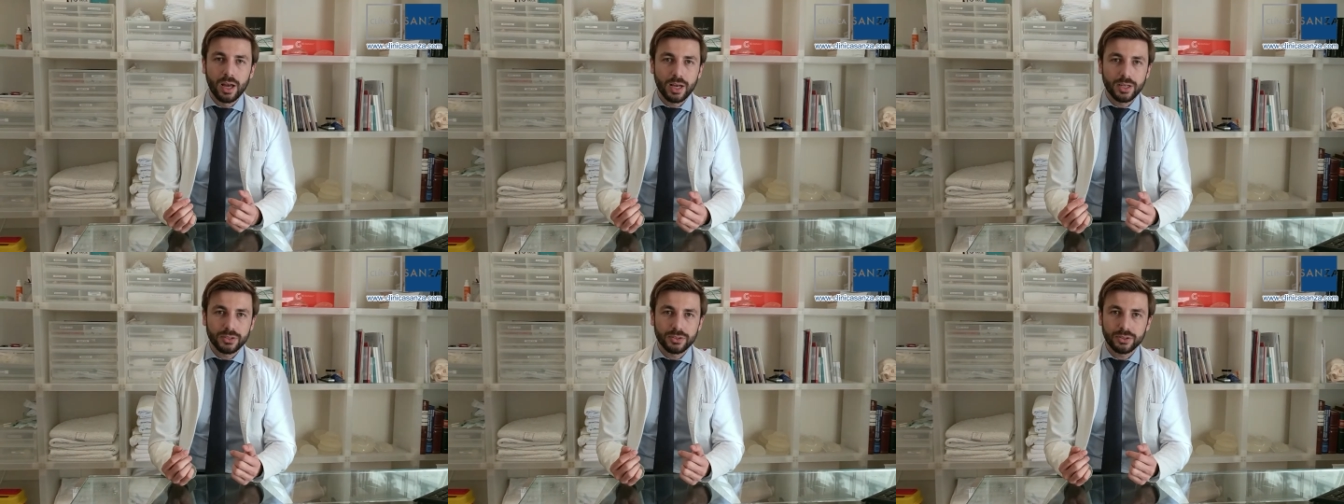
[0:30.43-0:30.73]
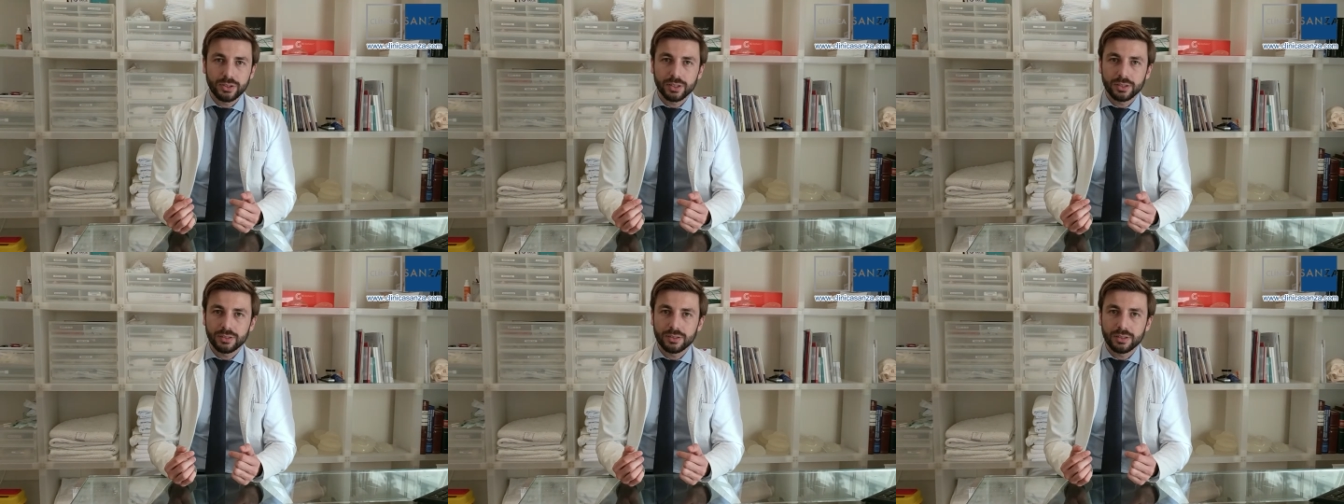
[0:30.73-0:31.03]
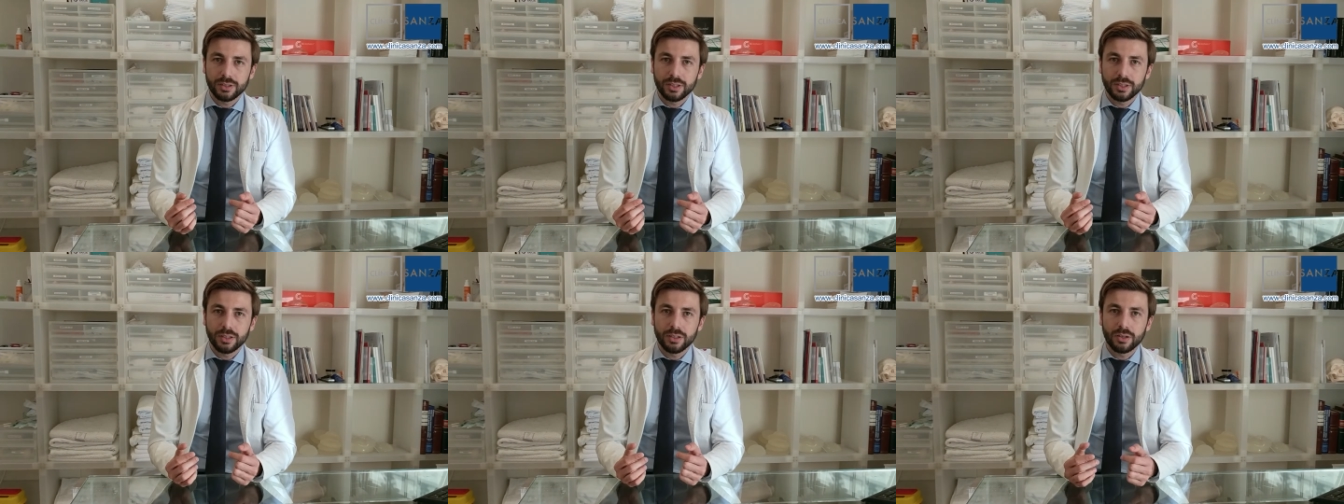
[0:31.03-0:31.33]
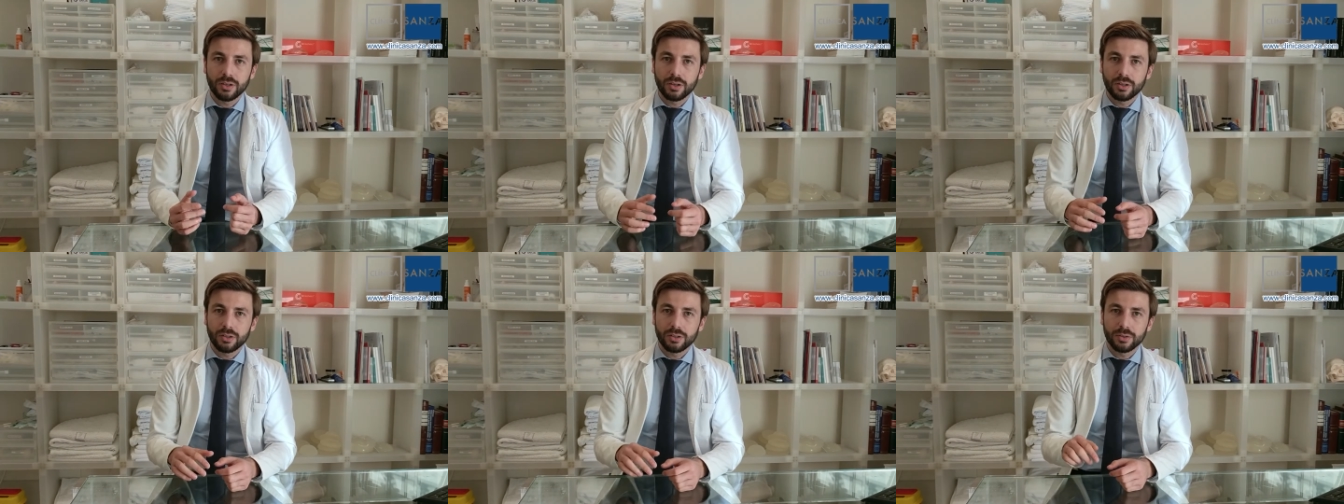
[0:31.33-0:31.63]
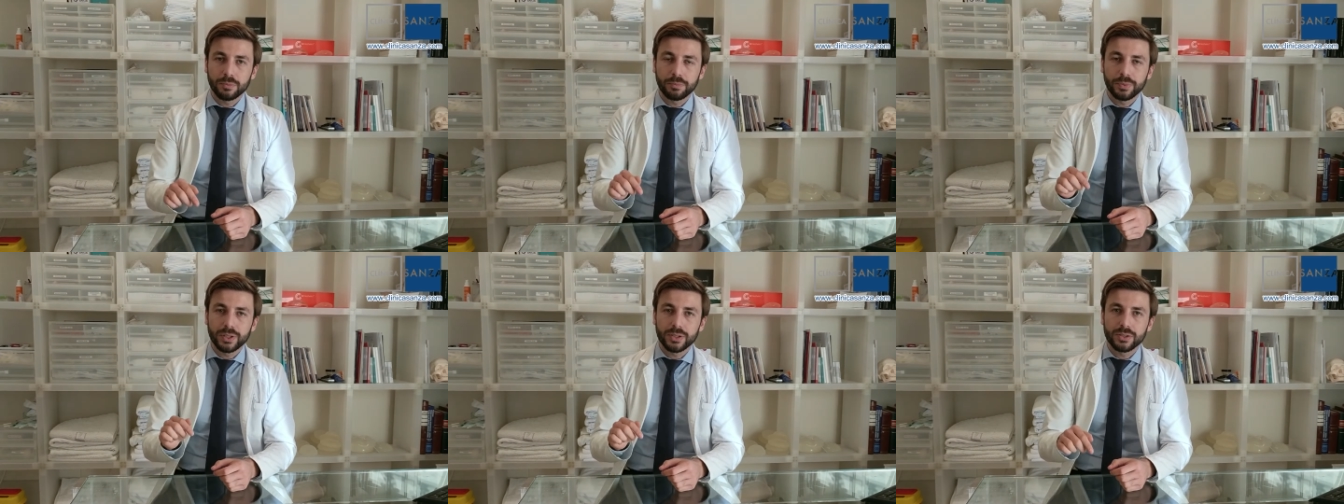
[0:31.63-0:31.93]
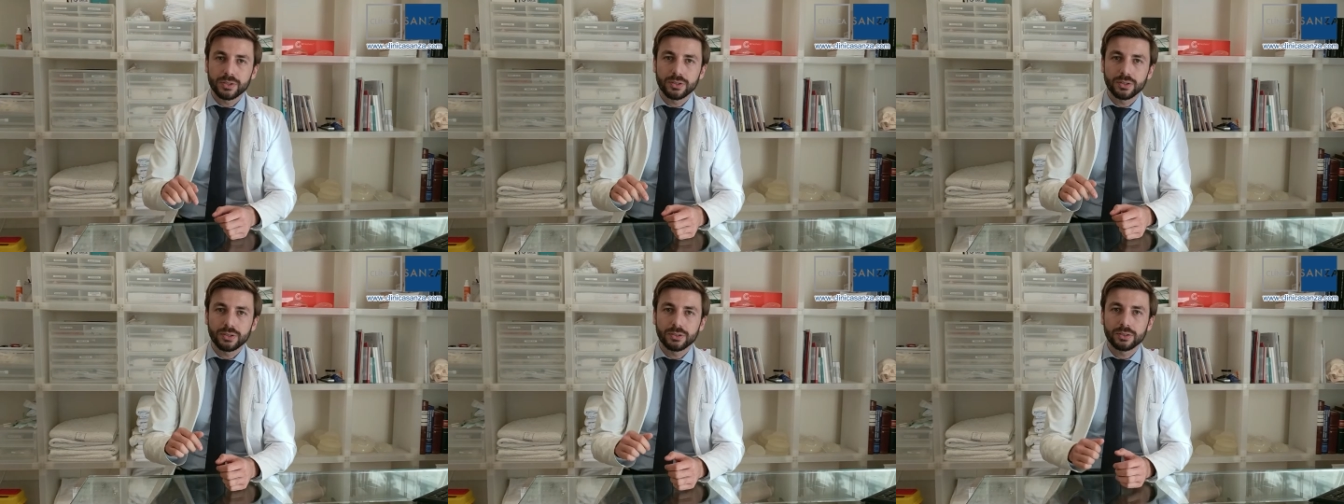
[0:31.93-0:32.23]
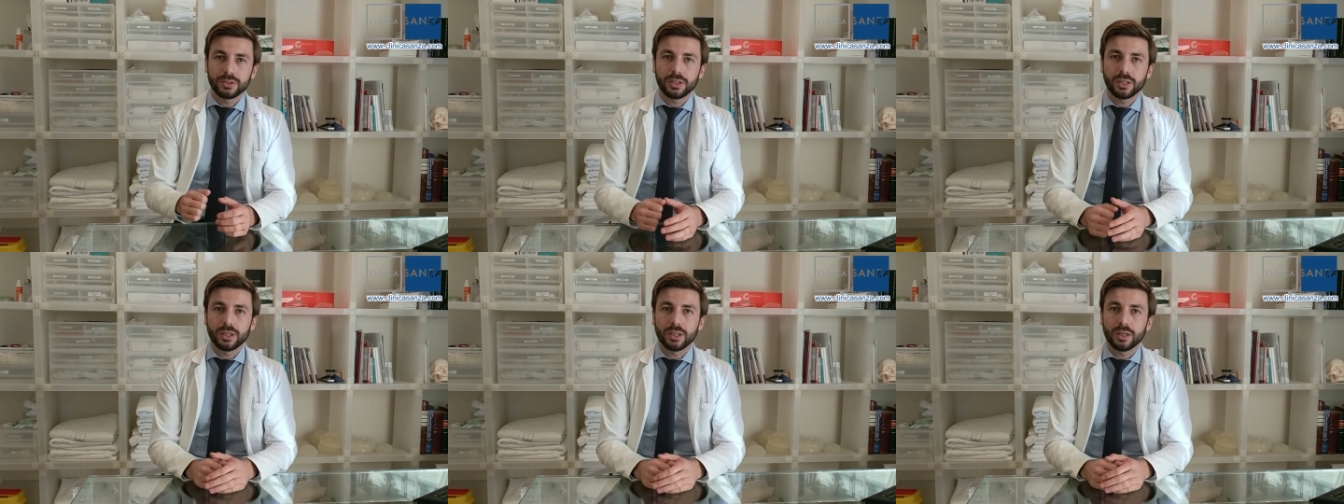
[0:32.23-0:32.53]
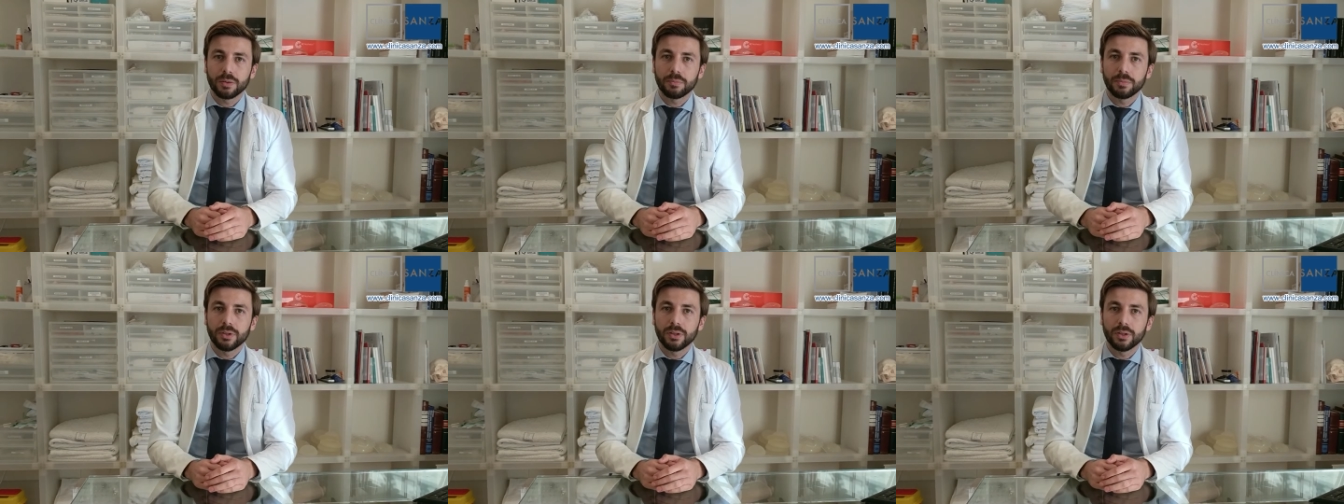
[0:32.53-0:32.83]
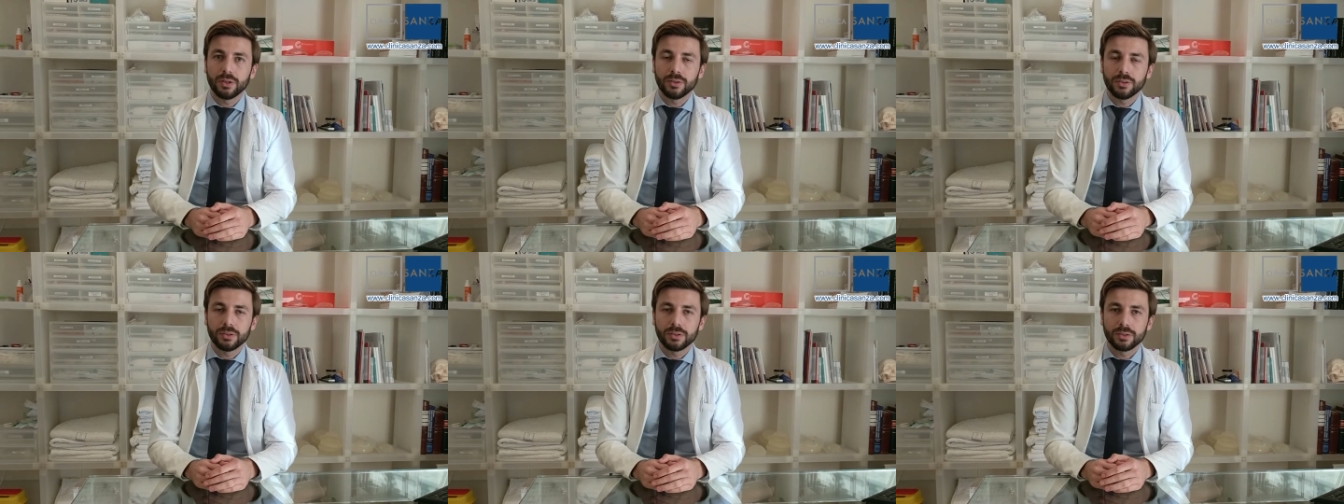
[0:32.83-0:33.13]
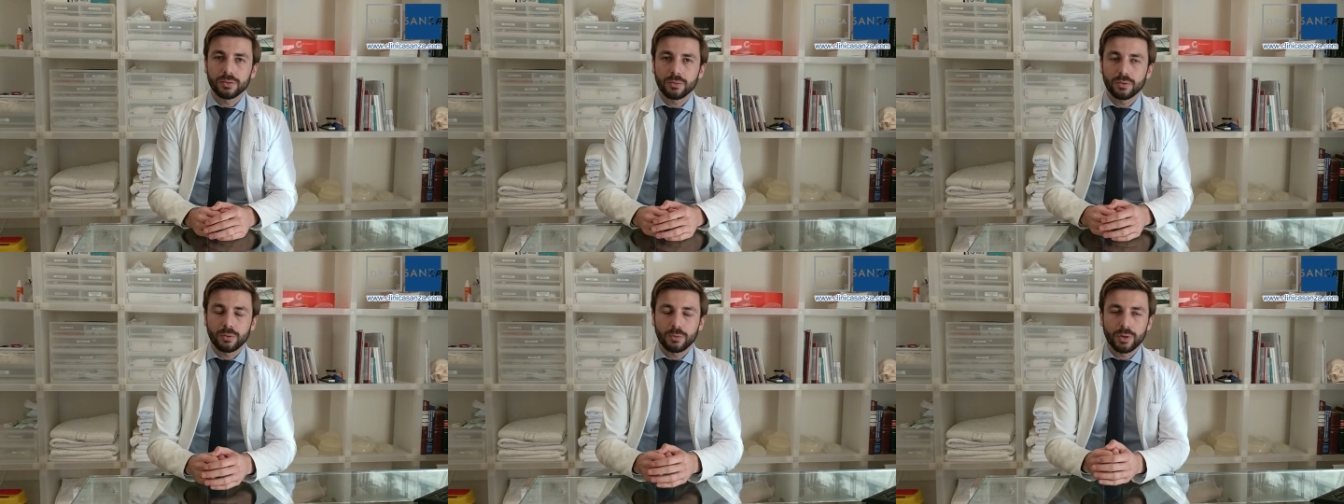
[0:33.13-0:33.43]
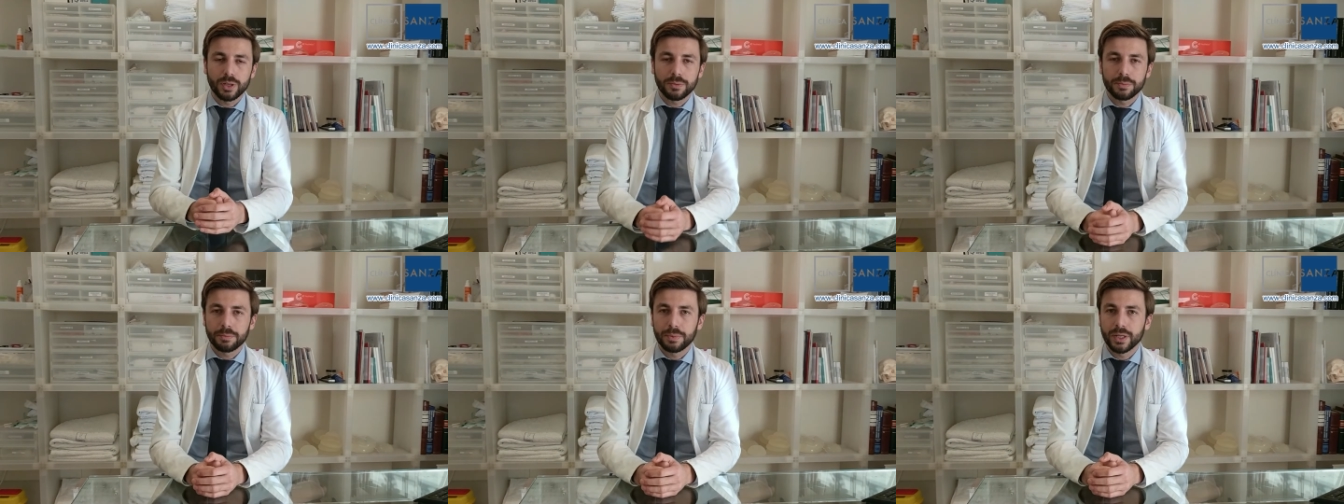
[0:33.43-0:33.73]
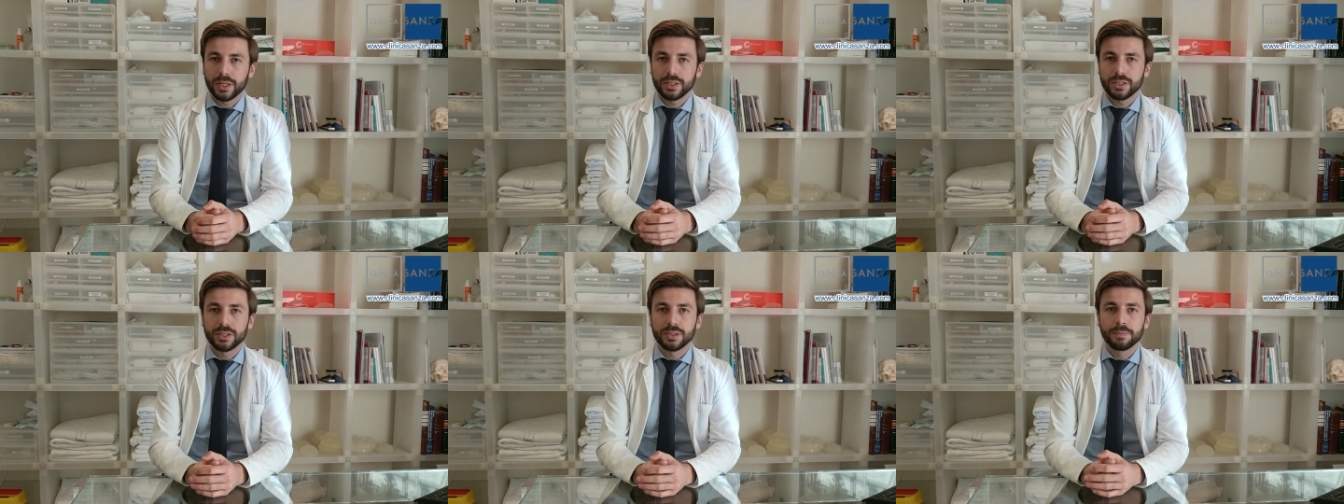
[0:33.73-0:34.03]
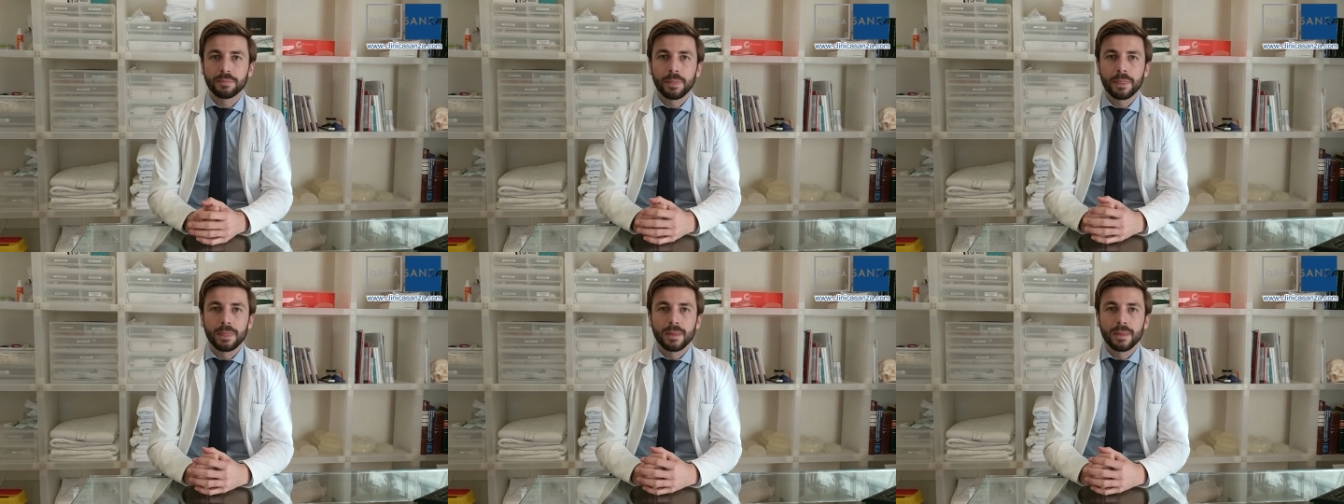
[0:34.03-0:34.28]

as you can see it on the pictures uh, below on our web page.